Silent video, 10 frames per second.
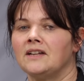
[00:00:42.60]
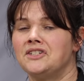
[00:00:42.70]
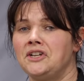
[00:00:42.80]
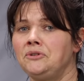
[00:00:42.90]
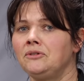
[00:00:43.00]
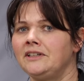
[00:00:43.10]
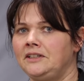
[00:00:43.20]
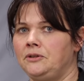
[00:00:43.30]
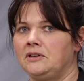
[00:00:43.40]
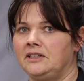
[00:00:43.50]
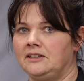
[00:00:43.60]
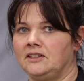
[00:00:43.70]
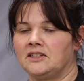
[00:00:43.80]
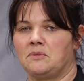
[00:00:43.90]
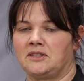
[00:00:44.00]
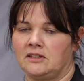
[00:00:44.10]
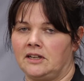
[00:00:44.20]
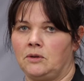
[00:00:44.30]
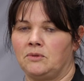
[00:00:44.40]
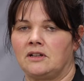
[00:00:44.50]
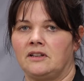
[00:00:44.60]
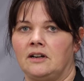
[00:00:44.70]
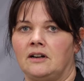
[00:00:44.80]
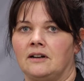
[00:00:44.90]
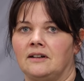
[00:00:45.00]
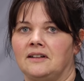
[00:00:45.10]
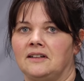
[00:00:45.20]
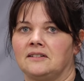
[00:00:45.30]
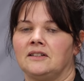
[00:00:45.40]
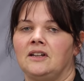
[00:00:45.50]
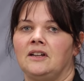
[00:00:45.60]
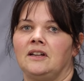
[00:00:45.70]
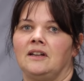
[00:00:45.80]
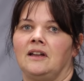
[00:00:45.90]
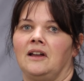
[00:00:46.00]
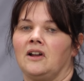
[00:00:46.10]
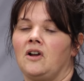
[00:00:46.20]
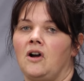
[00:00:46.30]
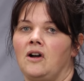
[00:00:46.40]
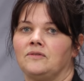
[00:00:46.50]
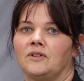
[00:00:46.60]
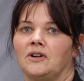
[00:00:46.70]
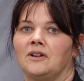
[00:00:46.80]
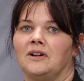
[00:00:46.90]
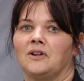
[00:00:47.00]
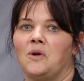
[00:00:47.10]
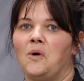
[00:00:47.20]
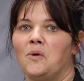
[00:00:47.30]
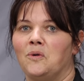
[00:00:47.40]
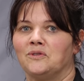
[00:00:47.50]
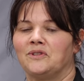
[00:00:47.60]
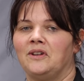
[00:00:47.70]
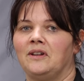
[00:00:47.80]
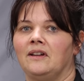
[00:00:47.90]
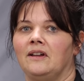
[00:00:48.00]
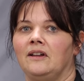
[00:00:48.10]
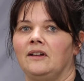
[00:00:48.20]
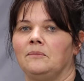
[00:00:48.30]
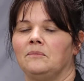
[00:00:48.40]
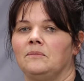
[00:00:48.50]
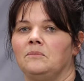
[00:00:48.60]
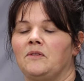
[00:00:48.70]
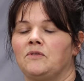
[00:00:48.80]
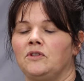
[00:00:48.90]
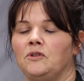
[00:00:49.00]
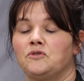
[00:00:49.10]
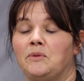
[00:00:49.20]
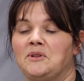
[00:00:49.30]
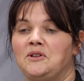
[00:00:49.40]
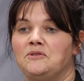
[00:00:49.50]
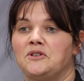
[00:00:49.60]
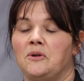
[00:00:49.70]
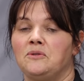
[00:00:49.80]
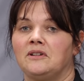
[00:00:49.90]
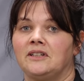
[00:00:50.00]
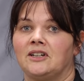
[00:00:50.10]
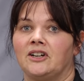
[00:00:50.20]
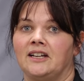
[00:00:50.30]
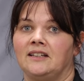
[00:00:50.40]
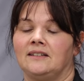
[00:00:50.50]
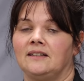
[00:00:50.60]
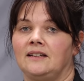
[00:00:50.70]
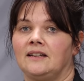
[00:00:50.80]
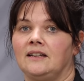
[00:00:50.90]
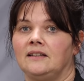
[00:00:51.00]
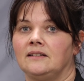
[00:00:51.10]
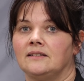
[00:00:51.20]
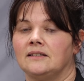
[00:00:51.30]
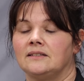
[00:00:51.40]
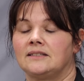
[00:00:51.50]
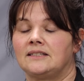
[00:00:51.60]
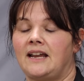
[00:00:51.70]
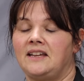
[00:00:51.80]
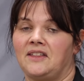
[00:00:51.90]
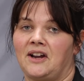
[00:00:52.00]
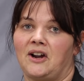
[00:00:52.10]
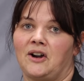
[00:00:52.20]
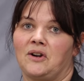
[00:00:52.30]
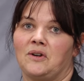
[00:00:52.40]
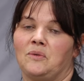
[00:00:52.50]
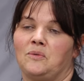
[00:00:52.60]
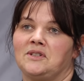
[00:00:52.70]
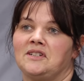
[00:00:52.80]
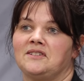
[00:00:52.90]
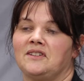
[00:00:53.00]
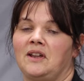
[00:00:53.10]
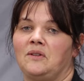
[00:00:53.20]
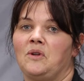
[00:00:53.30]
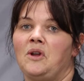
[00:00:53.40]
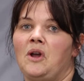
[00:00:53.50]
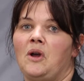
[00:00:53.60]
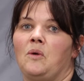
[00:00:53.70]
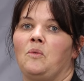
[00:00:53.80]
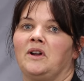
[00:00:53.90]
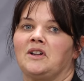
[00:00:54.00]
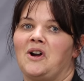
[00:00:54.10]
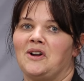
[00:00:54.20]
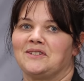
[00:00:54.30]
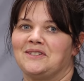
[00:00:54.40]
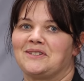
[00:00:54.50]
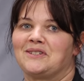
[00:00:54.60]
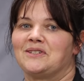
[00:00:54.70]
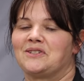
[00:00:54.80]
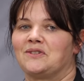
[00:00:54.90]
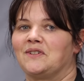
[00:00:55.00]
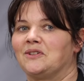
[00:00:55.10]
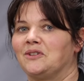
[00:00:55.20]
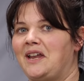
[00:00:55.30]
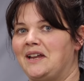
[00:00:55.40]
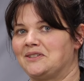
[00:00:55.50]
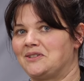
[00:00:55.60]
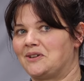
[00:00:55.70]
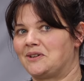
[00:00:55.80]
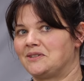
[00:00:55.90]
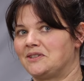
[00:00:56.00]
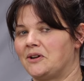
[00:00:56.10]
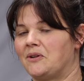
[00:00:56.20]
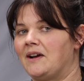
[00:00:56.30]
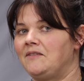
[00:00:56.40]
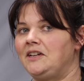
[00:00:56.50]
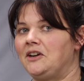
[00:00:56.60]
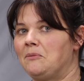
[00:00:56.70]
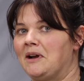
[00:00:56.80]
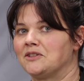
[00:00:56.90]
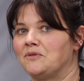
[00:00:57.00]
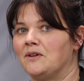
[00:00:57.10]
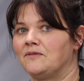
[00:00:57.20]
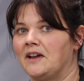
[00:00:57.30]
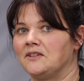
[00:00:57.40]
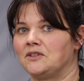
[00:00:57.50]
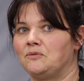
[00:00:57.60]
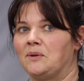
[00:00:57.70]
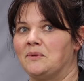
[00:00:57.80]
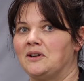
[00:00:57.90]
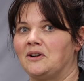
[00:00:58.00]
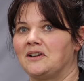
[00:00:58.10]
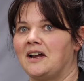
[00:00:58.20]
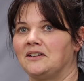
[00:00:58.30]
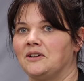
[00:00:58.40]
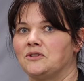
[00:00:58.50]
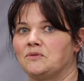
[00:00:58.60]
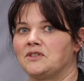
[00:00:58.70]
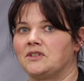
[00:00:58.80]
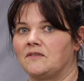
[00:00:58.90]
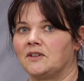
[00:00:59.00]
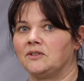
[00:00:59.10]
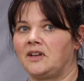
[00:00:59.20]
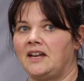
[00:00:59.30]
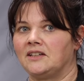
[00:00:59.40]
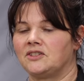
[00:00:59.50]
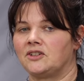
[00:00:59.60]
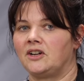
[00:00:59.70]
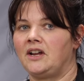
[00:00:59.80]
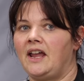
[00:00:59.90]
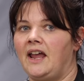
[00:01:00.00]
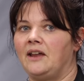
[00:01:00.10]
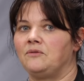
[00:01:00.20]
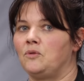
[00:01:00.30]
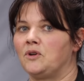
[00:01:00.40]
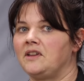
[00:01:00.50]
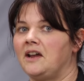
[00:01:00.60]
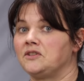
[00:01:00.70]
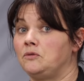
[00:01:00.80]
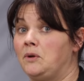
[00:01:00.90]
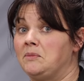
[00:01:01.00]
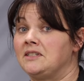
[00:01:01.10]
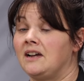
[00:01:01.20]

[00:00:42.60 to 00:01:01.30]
Generally, you clear this much like you would clear a cough or a cold, but for those women who don't clear it, it can stay there, which is then what causes cervical cancer. So every year about 12,000 women are diagnosed with cervical cancer and 4,000 women